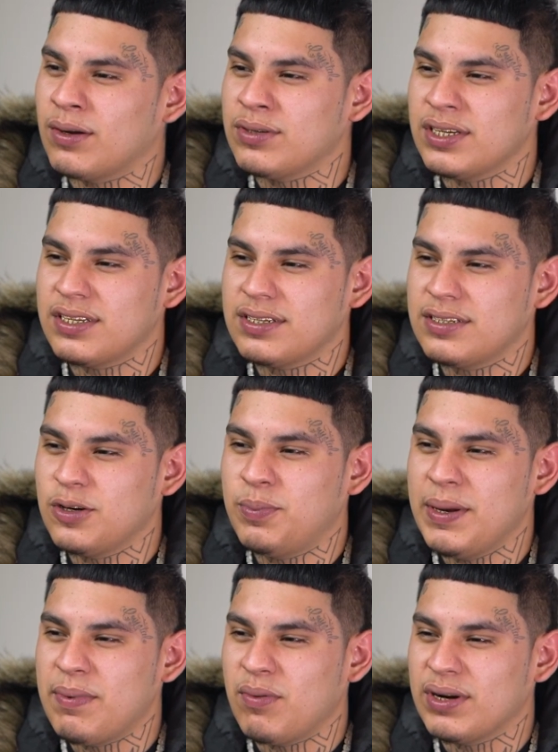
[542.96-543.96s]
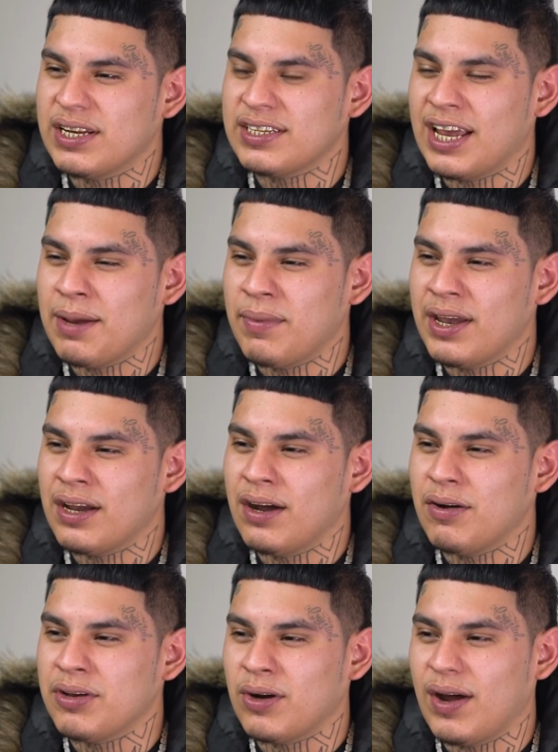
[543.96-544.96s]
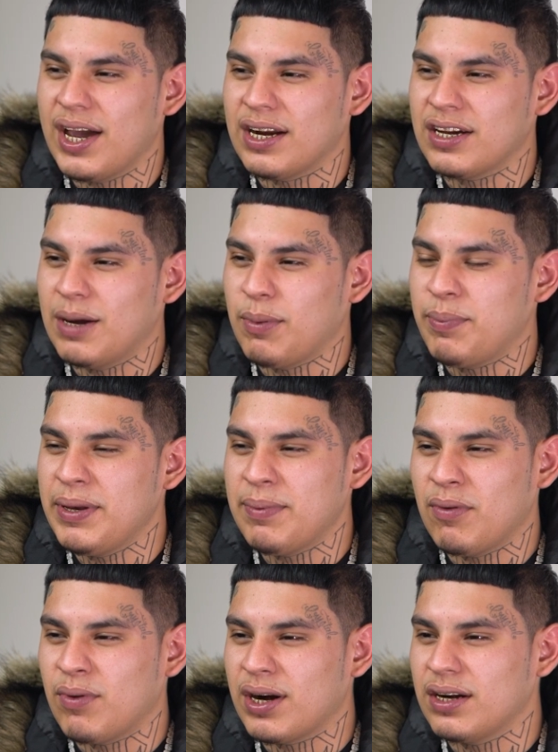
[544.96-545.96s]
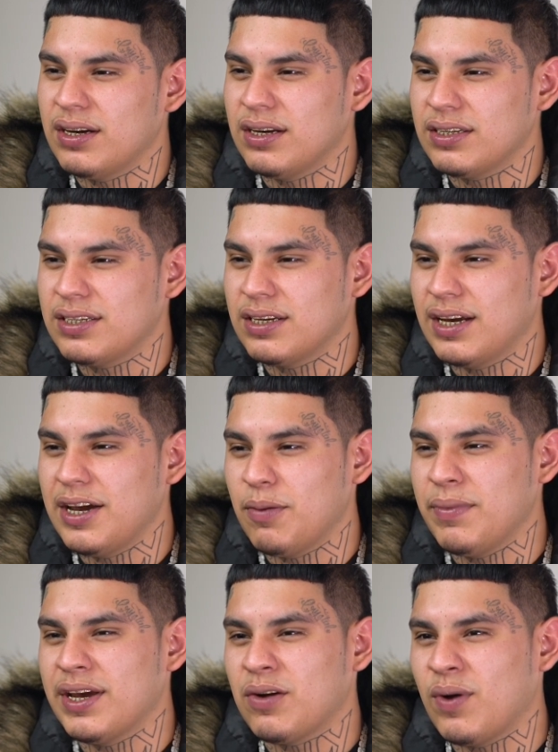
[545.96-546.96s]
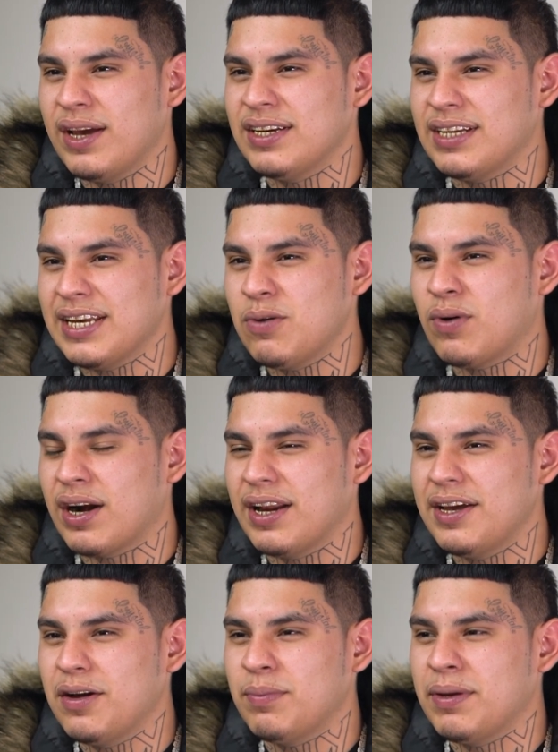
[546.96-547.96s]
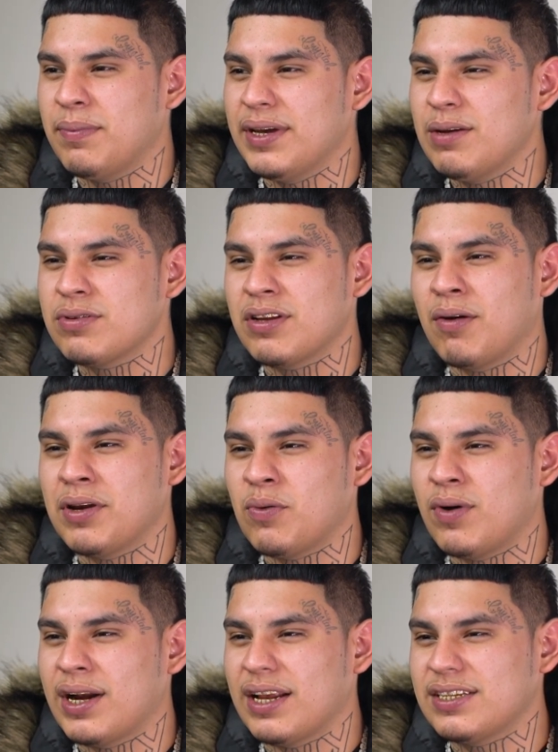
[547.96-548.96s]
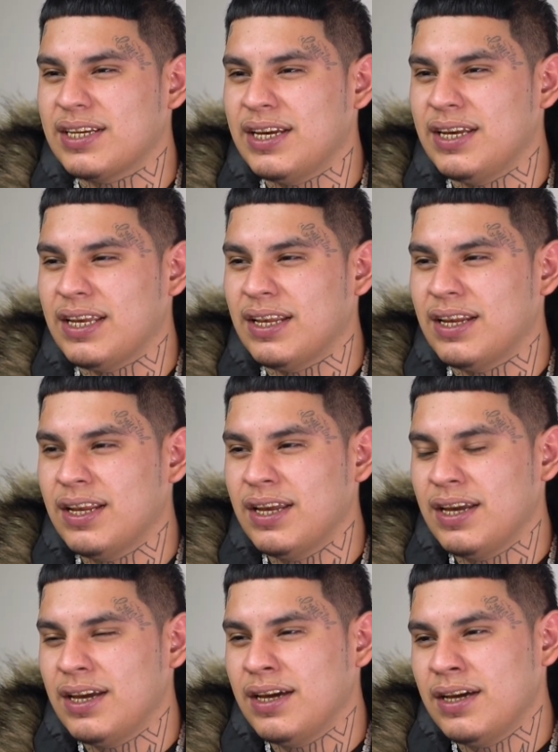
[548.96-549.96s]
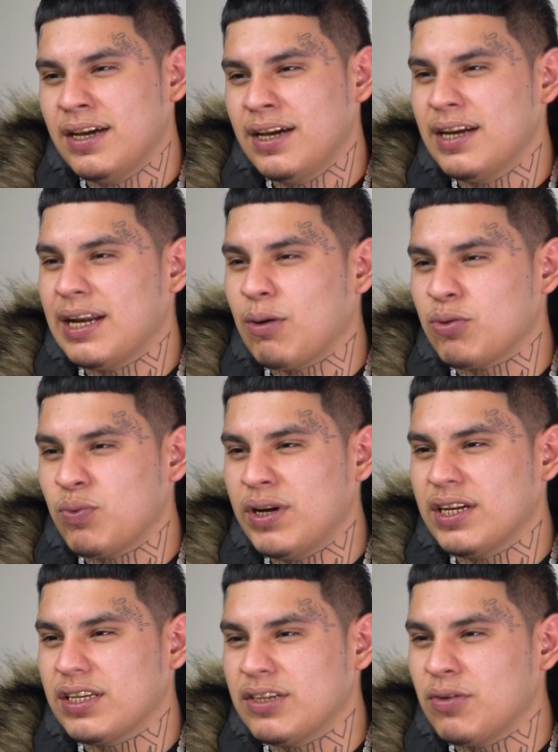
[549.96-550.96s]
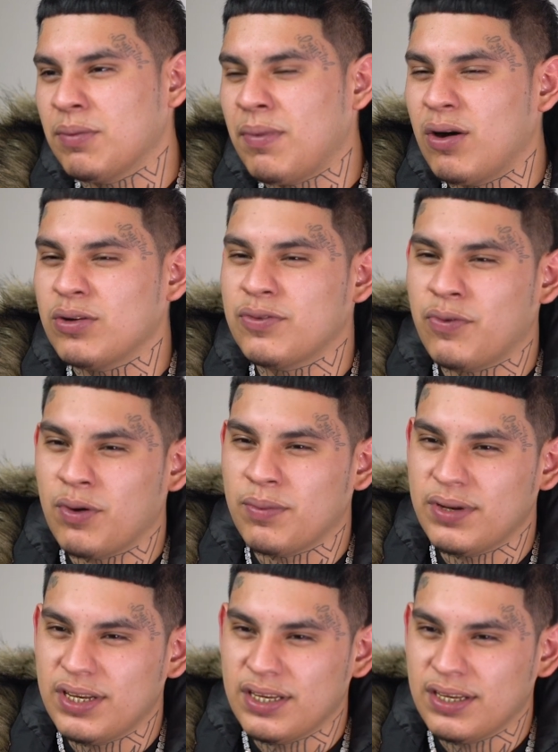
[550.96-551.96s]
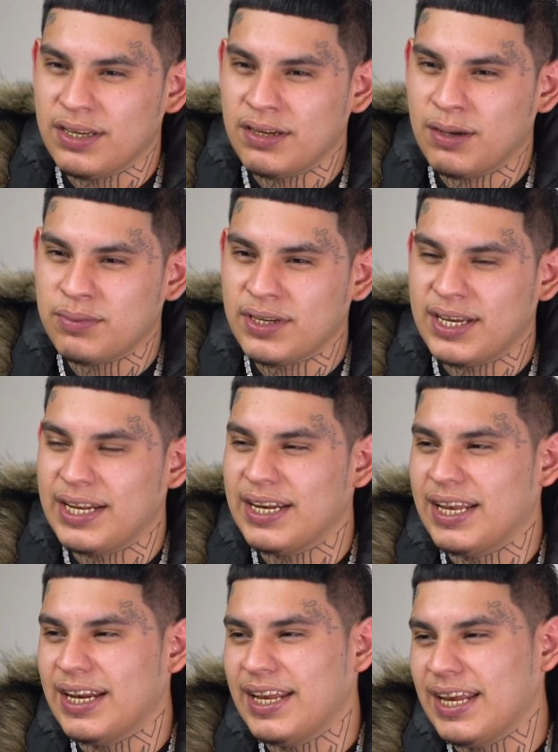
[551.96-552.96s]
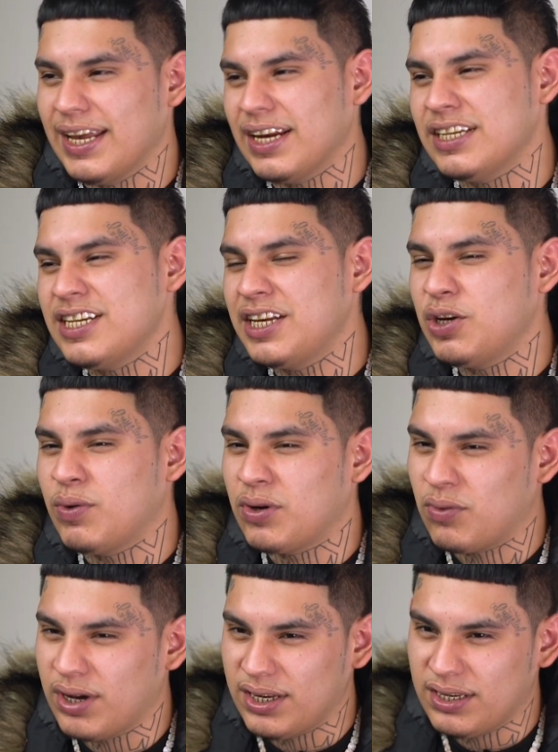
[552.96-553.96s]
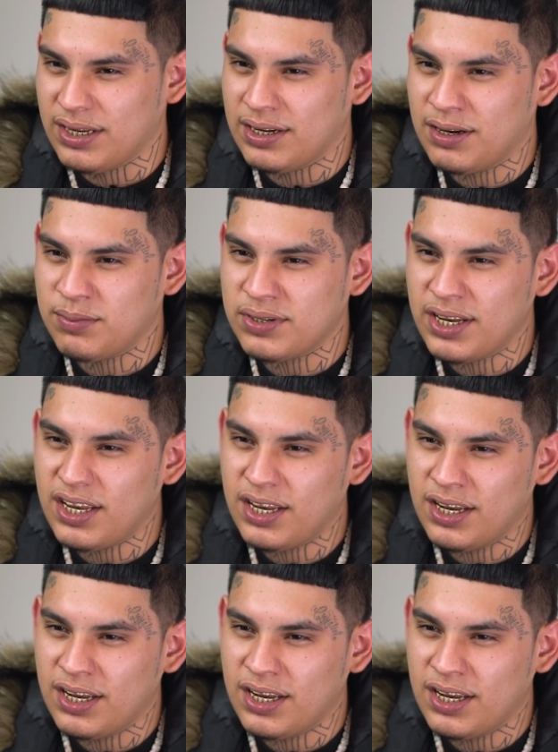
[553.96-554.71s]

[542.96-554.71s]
Just two people with the same end goal. I had a couple people wanted to help me in ways that he wanted to help me, but he was the only one I see that was willing to do the most for me. You know what I'm saying? In a genuine way. You know what I'm saying?